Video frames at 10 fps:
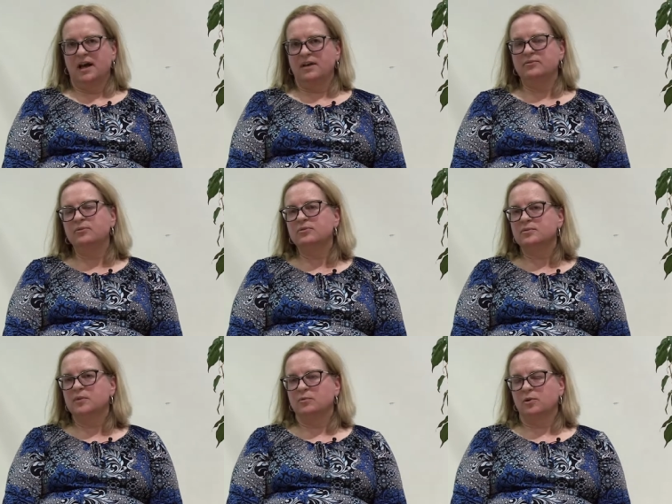I
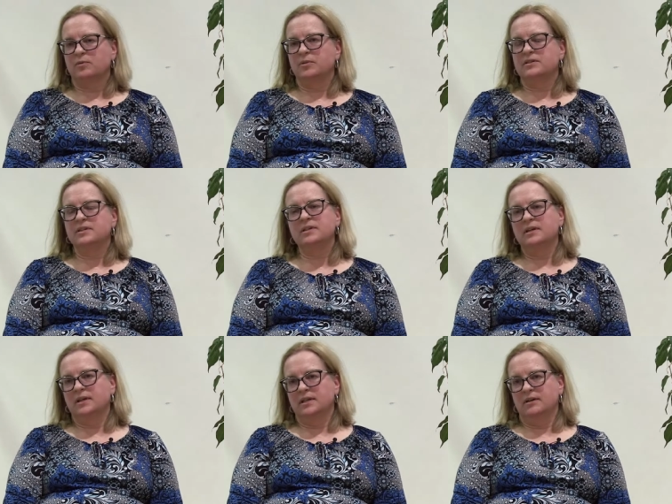focus my work
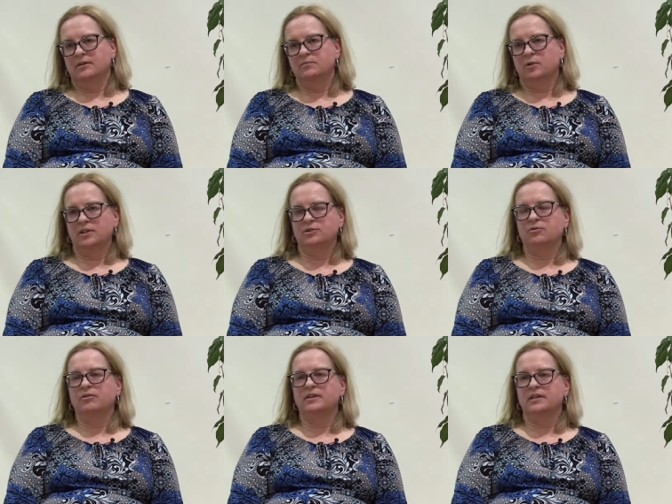particularly on
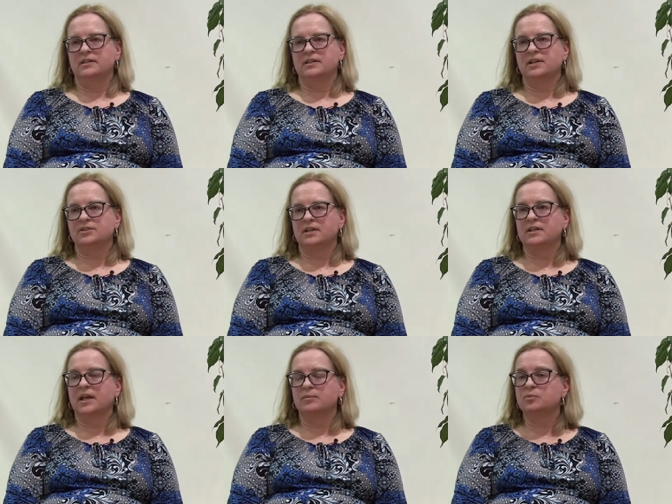monitoring the international
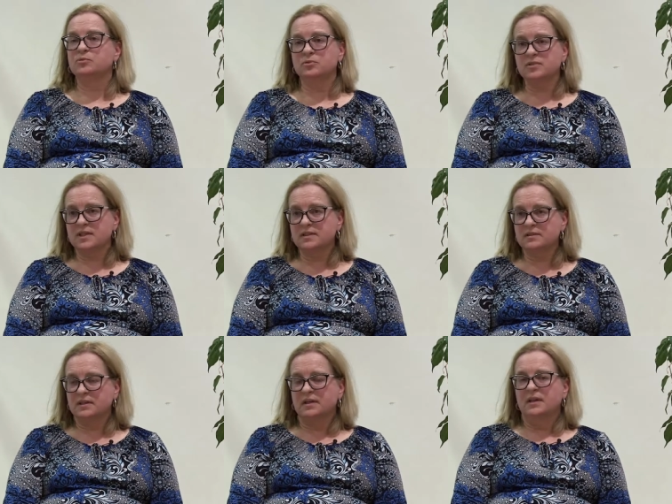climate
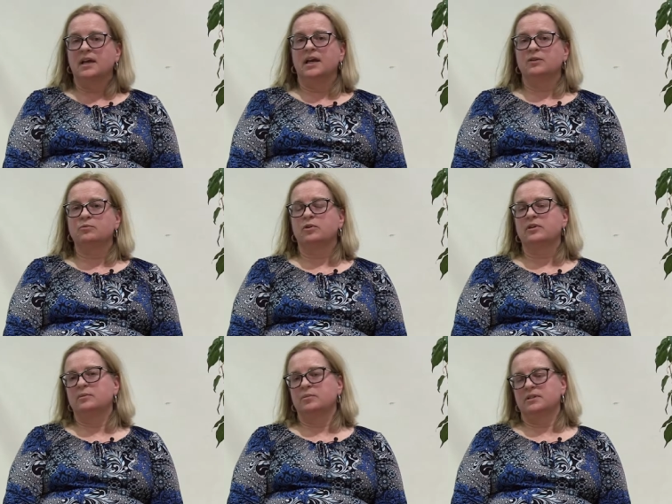process and
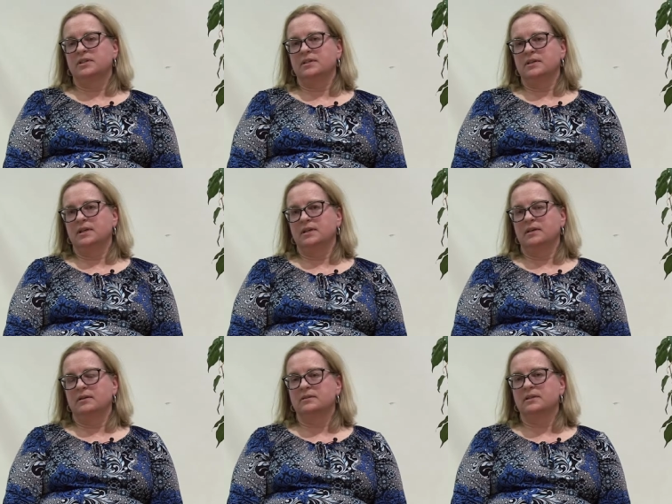working
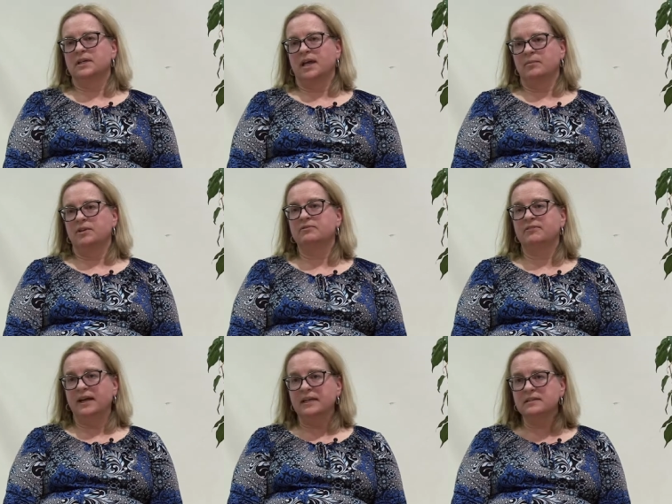particularly on climate
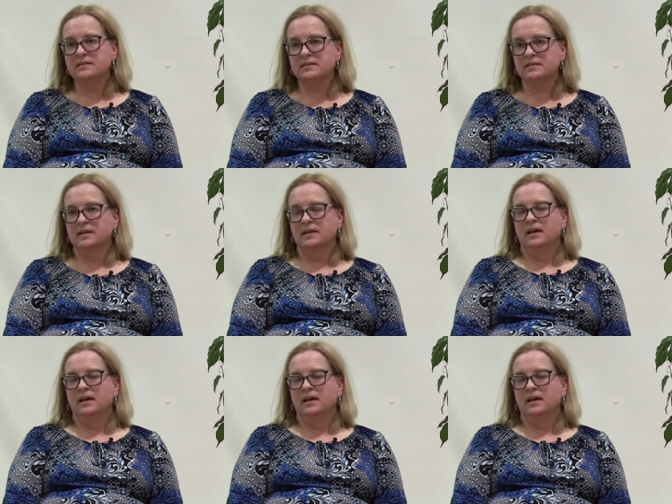finance,